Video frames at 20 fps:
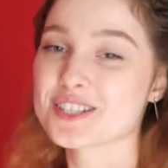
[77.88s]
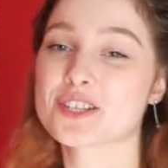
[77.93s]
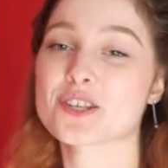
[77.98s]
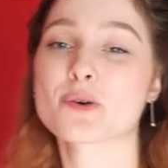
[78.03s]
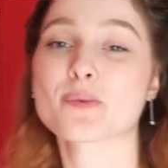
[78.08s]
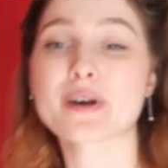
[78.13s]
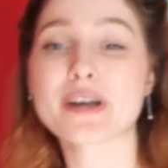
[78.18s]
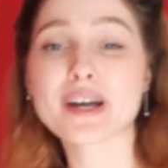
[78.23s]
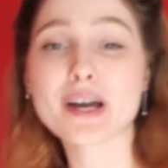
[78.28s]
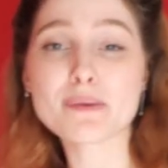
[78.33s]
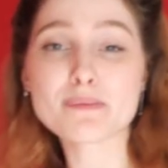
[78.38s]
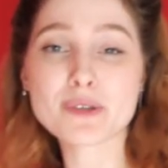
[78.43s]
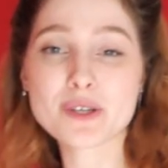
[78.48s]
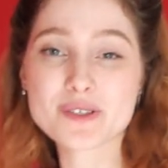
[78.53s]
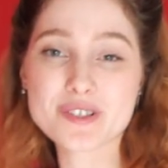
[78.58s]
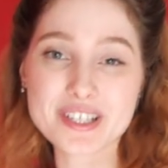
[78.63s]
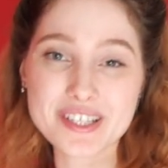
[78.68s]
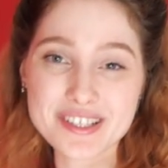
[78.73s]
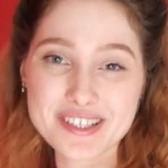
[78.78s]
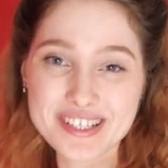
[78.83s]
So the wig I'm
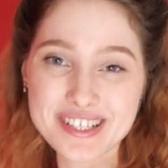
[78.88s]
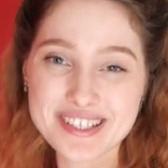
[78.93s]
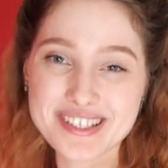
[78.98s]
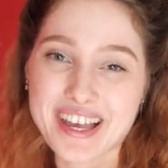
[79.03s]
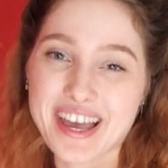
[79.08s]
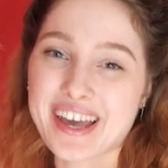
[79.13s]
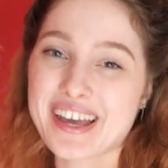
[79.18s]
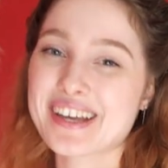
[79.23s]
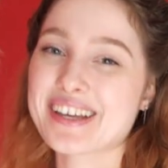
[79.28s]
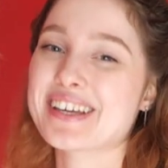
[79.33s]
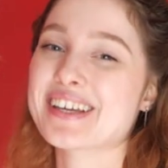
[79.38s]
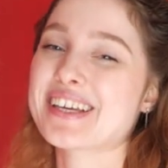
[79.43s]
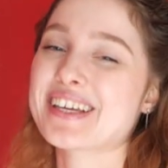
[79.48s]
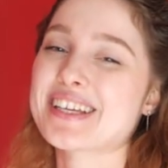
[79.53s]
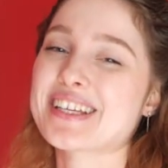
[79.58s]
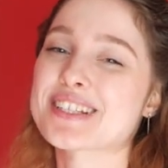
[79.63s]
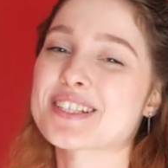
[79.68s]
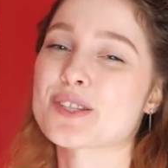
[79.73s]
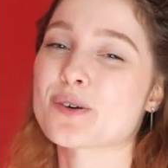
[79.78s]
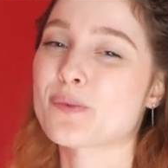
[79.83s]
using today
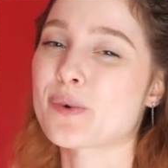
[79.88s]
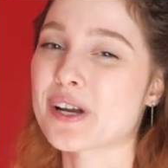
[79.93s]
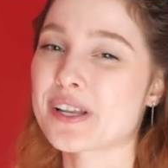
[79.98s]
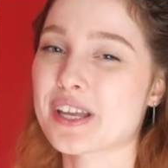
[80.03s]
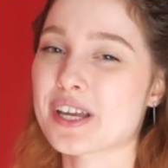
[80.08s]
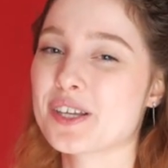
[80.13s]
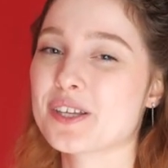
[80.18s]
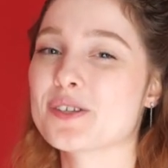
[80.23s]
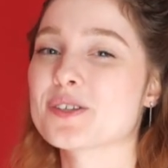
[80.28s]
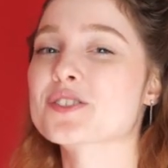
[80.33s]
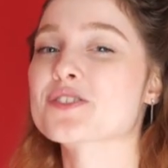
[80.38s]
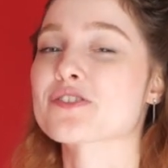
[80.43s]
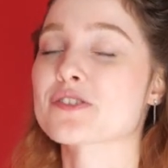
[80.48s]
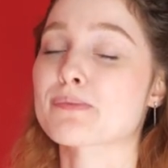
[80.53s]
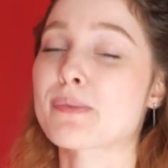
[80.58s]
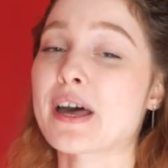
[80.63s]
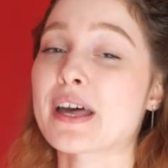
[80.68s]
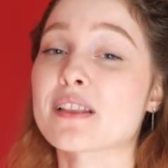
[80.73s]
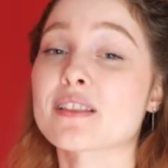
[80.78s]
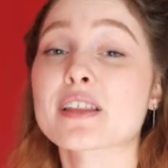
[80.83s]
is the one I used for
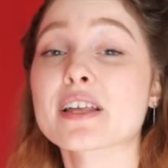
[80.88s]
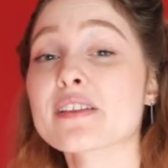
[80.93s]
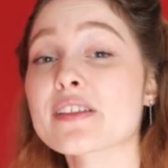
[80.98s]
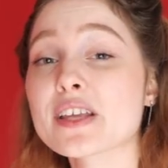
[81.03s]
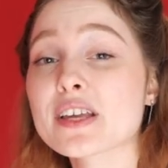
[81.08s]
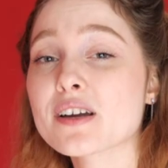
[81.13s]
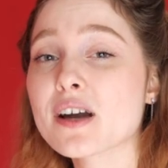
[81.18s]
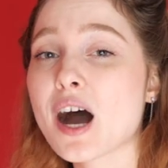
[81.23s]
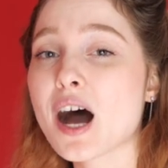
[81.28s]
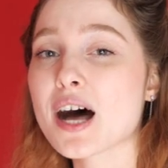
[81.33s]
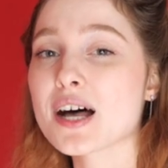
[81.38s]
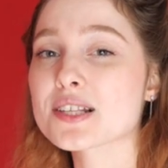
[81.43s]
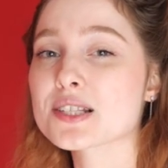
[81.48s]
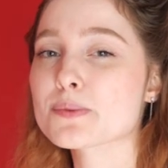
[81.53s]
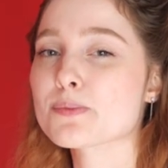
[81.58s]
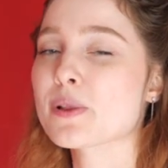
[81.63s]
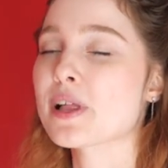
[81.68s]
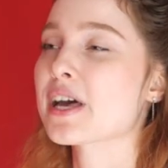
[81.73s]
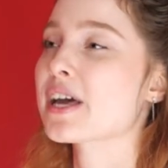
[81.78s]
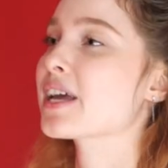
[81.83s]
my Lily
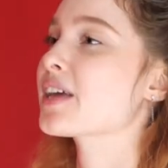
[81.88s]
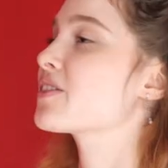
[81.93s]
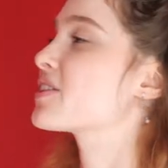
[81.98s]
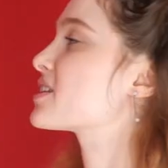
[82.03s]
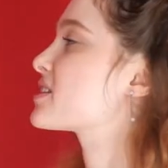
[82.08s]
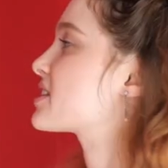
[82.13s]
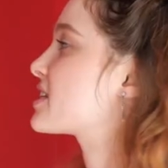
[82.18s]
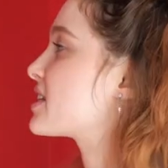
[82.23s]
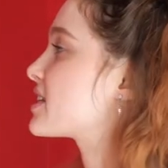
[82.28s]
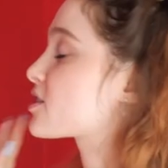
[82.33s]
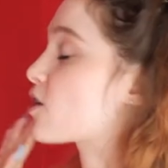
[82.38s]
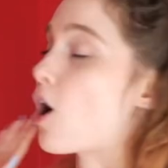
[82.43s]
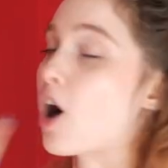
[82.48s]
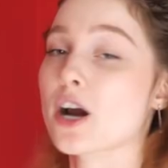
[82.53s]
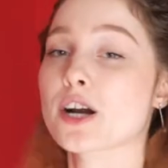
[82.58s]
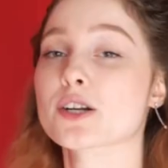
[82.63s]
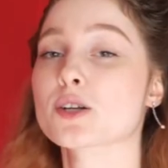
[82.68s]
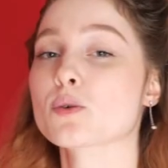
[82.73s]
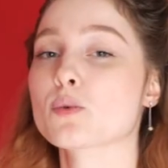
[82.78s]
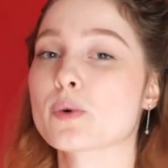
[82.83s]
cosplay. This is
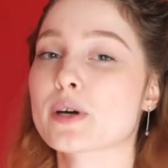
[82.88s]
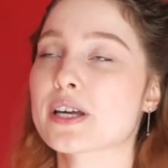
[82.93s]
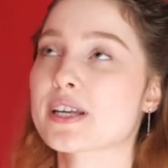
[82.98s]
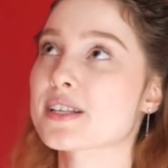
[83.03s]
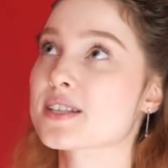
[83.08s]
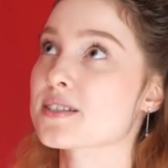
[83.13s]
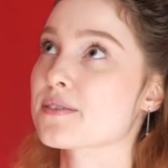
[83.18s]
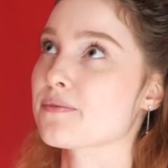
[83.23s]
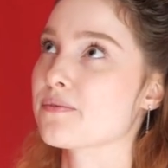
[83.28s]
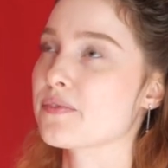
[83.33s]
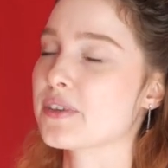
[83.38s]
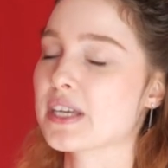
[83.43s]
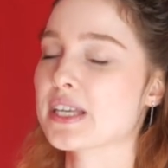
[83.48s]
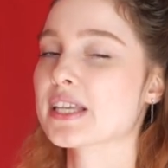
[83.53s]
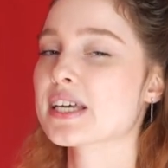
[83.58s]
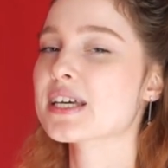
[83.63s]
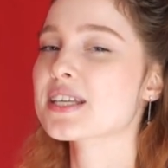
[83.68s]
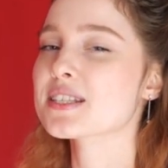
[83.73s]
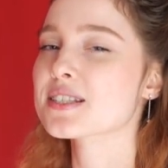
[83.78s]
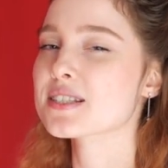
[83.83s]
Arda Wigs
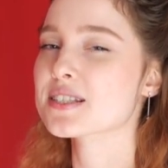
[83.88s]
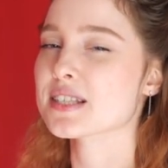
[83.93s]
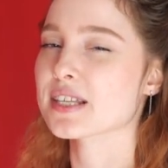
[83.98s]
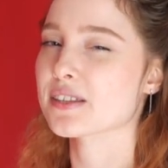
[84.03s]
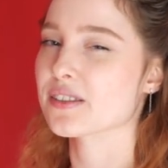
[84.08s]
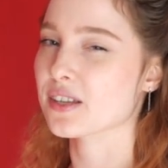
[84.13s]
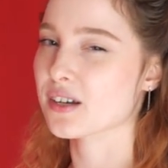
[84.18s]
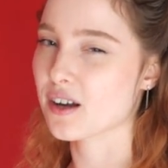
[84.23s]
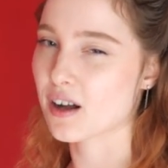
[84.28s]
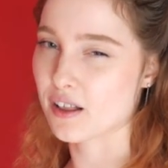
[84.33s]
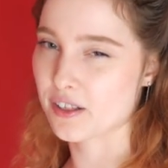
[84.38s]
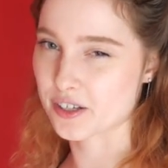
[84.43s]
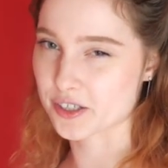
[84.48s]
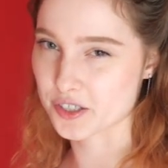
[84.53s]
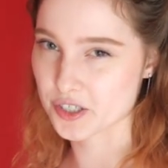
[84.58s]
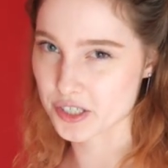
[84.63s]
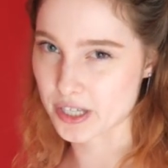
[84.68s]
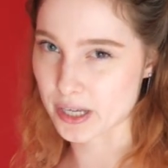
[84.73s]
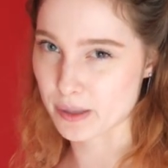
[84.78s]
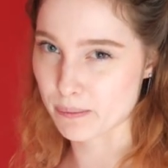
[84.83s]
Venus in the color
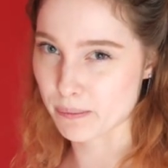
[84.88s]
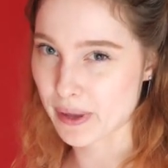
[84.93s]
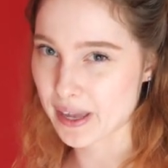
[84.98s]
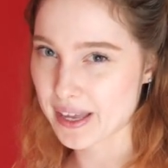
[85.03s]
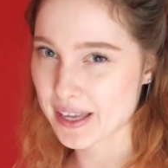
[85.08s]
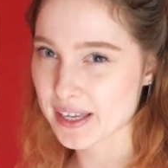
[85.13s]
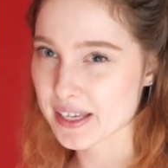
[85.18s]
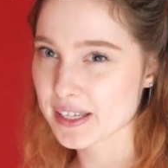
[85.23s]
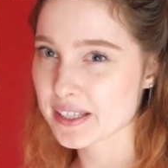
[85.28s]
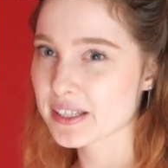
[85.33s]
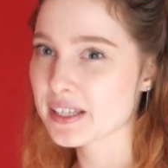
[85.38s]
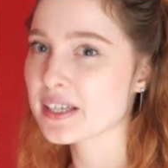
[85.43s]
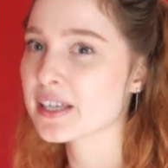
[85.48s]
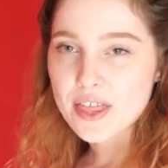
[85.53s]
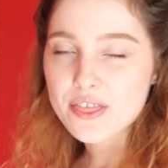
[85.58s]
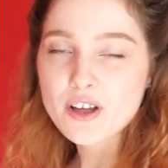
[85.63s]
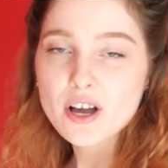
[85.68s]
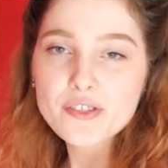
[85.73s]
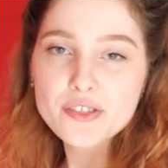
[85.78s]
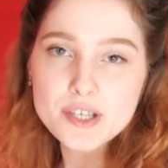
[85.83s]
Champagne. I
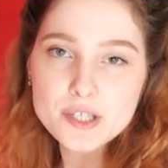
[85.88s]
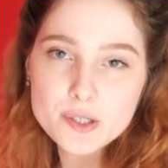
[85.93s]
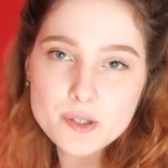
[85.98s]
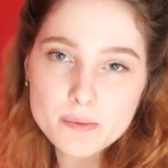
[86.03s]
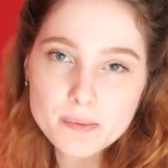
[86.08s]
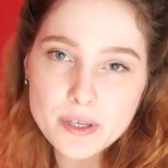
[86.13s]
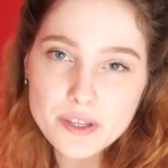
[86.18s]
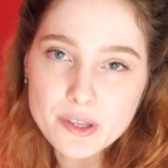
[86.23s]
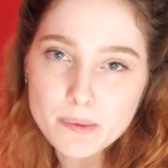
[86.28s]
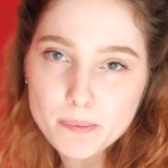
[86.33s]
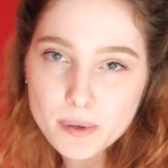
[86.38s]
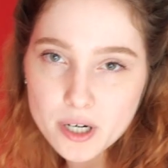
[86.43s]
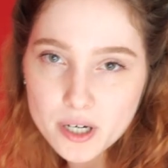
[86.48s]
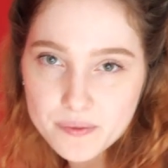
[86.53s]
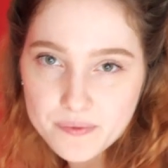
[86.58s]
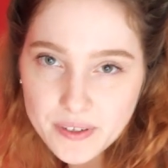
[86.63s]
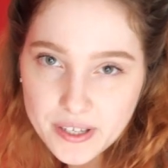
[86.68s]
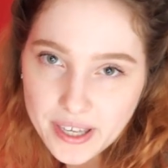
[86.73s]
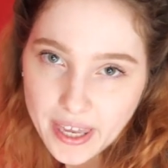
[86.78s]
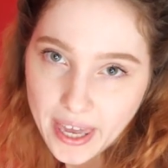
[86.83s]
thought this would be the
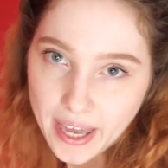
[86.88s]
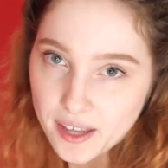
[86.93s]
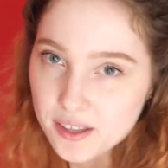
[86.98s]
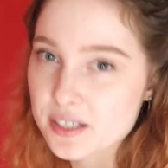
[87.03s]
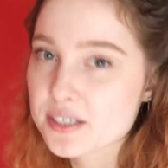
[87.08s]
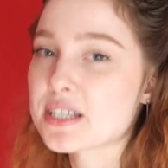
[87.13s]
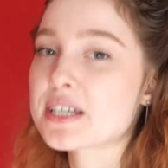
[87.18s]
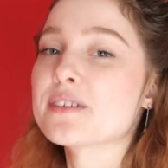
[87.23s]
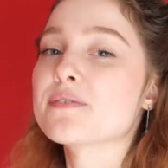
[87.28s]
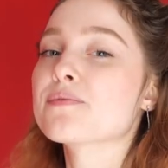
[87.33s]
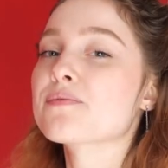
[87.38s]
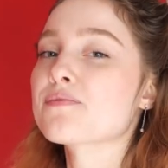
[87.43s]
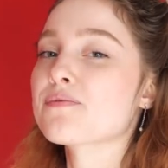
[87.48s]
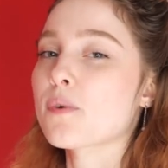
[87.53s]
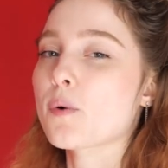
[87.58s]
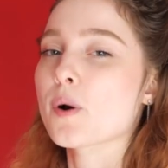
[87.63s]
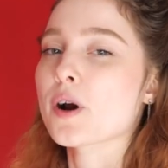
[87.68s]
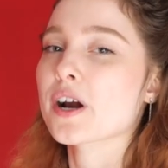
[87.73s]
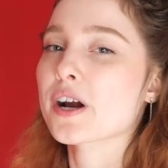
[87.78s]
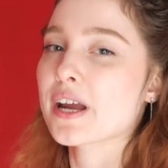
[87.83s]
perfect candidate
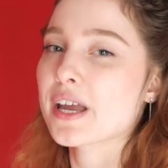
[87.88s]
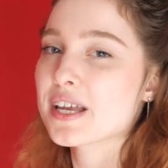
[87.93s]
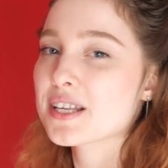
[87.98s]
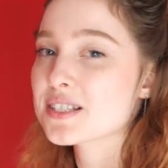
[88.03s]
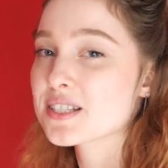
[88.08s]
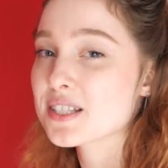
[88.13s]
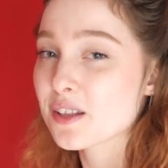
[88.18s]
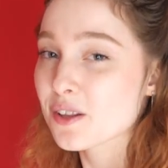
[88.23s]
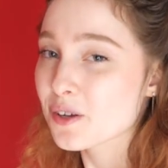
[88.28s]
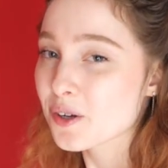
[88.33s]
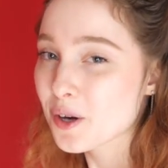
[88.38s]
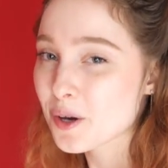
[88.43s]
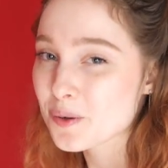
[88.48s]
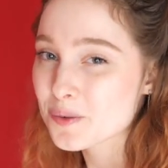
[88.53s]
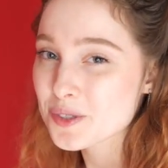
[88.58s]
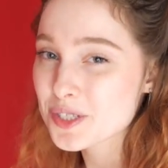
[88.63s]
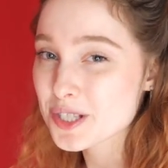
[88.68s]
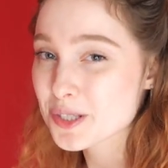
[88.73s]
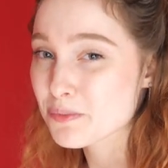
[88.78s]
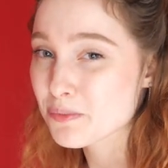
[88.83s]
for a
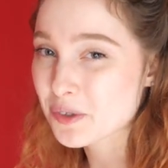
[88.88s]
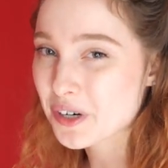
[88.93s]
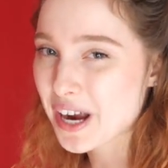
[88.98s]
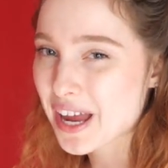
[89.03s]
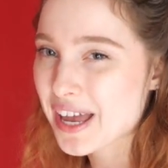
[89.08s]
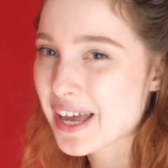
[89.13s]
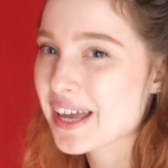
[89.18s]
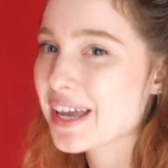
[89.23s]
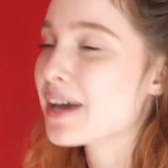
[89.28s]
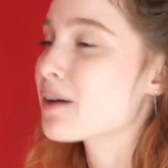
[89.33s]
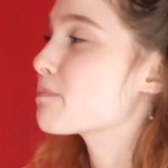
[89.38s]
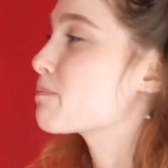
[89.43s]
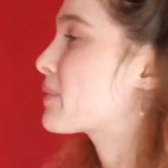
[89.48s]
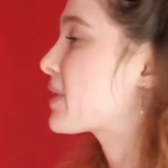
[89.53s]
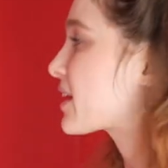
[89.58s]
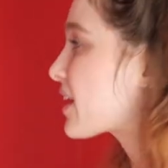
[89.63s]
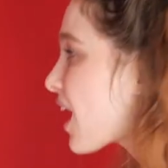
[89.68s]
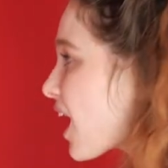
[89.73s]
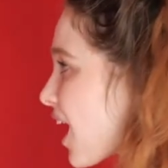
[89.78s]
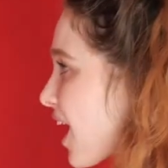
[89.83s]
silicone spray
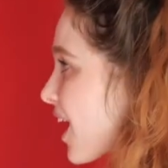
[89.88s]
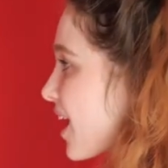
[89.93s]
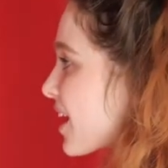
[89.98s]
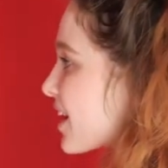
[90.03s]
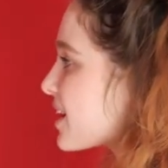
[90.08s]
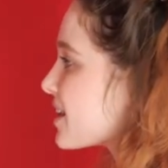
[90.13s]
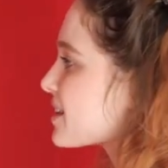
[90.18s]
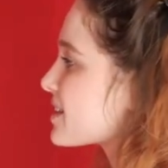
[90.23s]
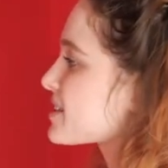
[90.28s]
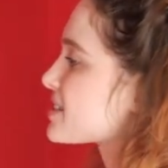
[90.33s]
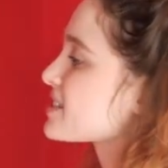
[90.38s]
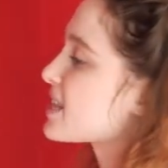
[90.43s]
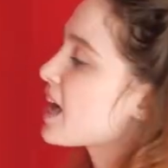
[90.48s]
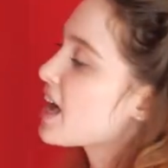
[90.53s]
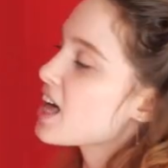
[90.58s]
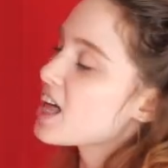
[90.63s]
because